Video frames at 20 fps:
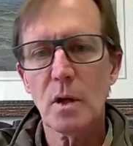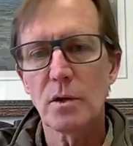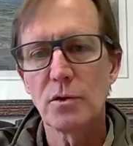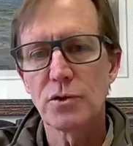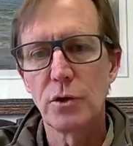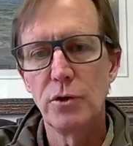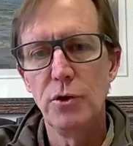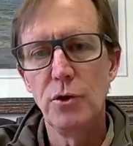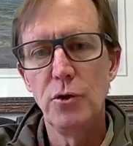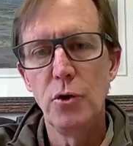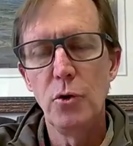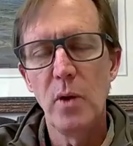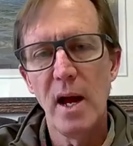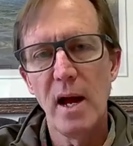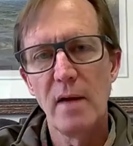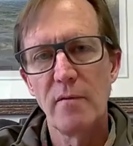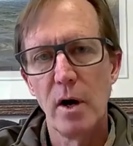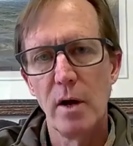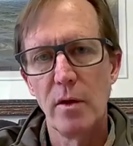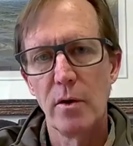So you do
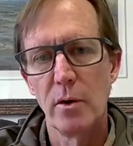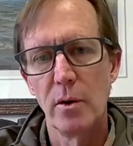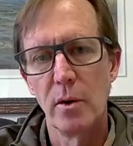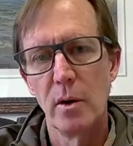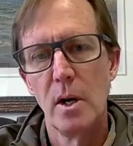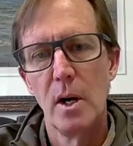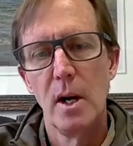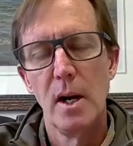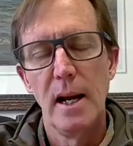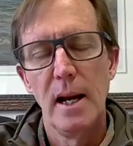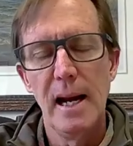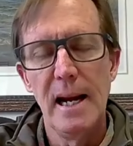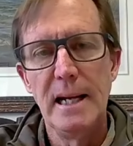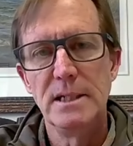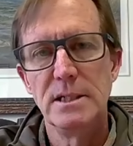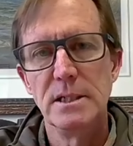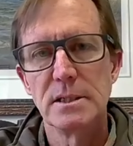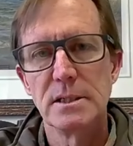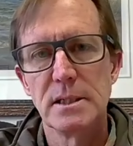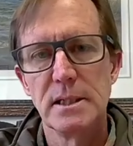have other
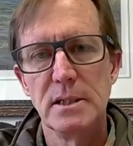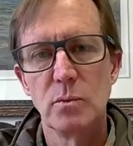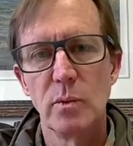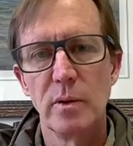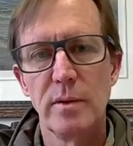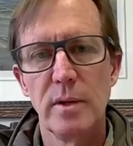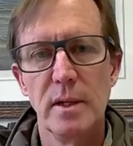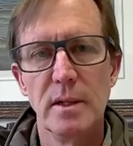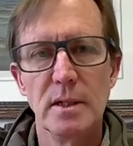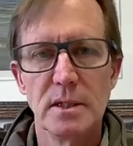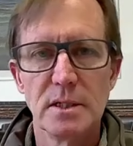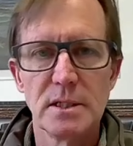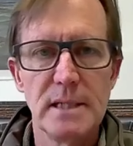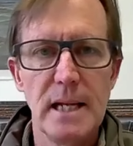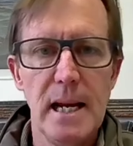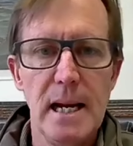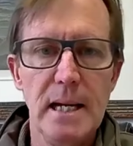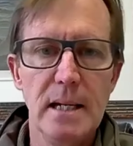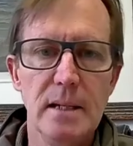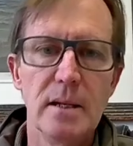agencies within the
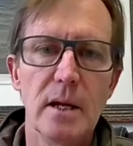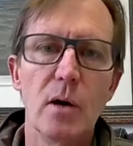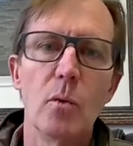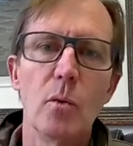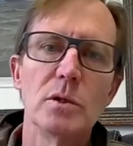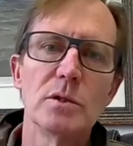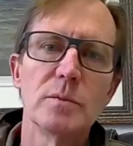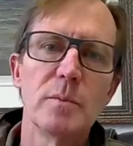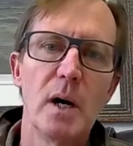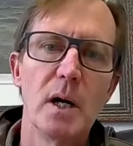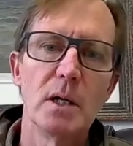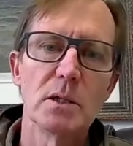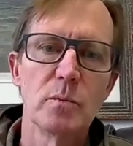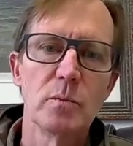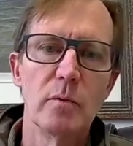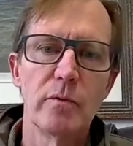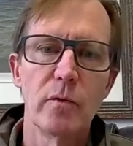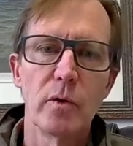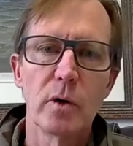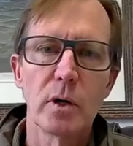state that are
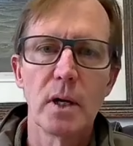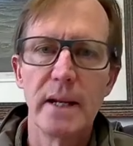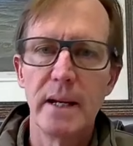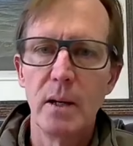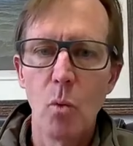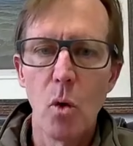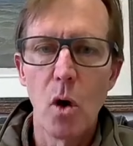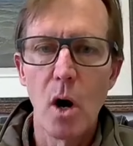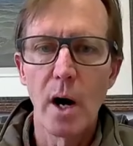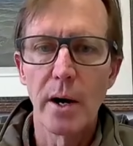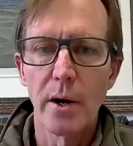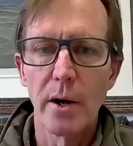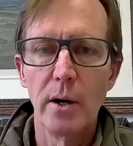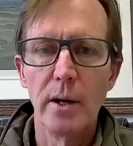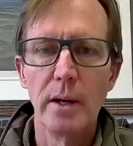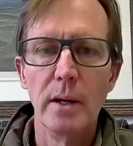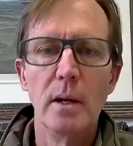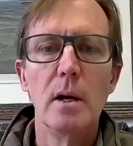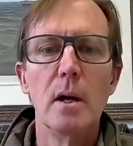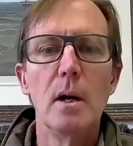responsible for clean
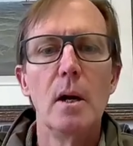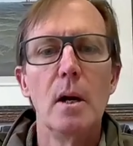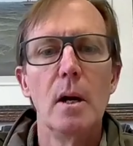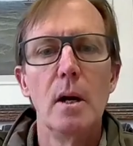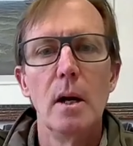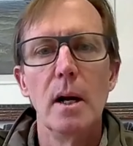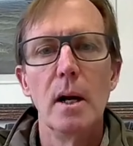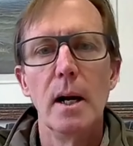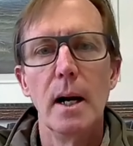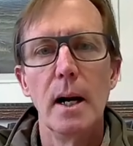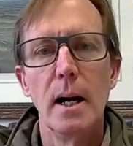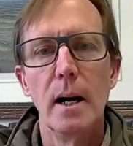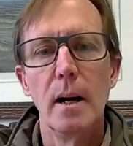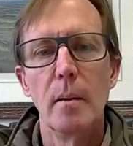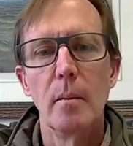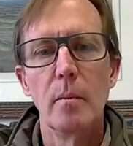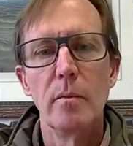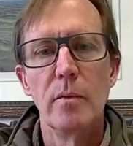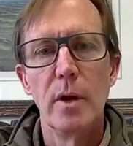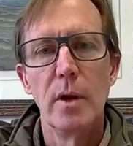water and
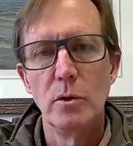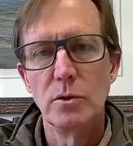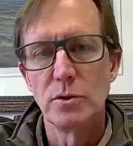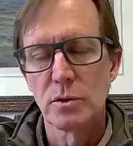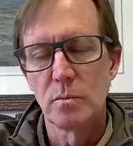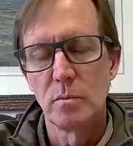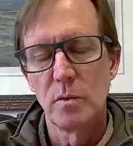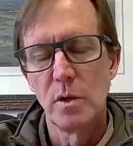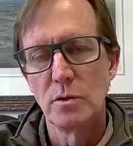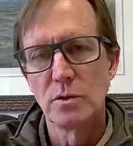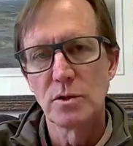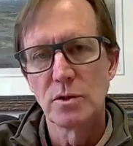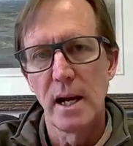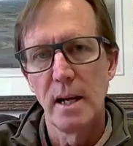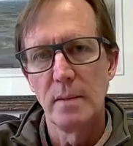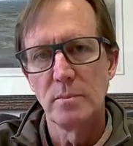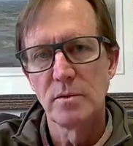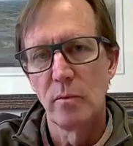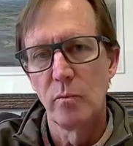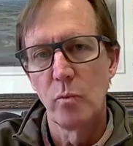those
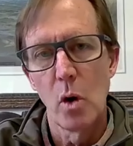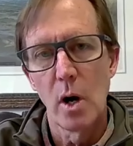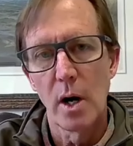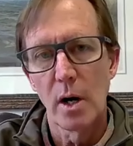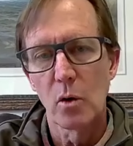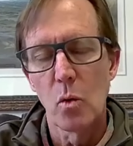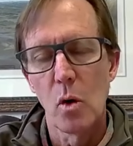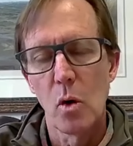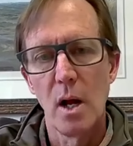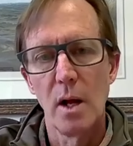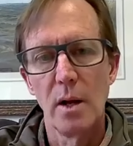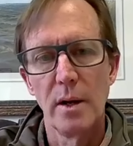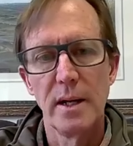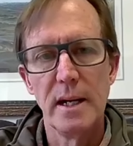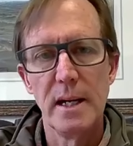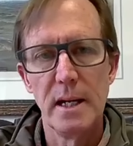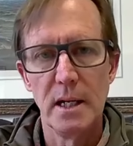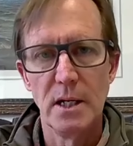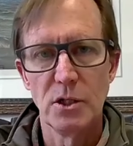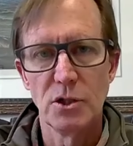types of water
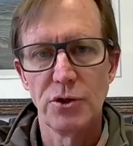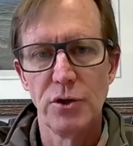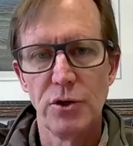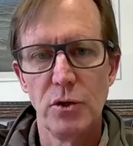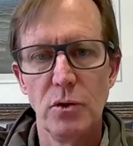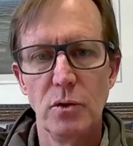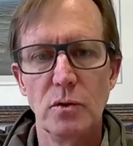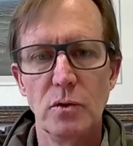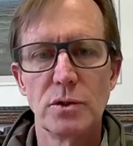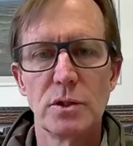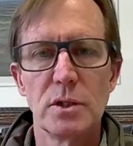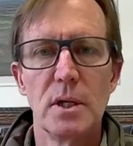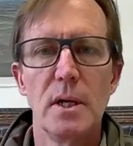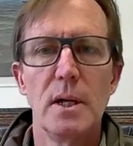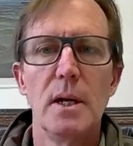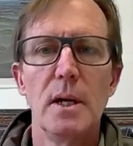quality issues.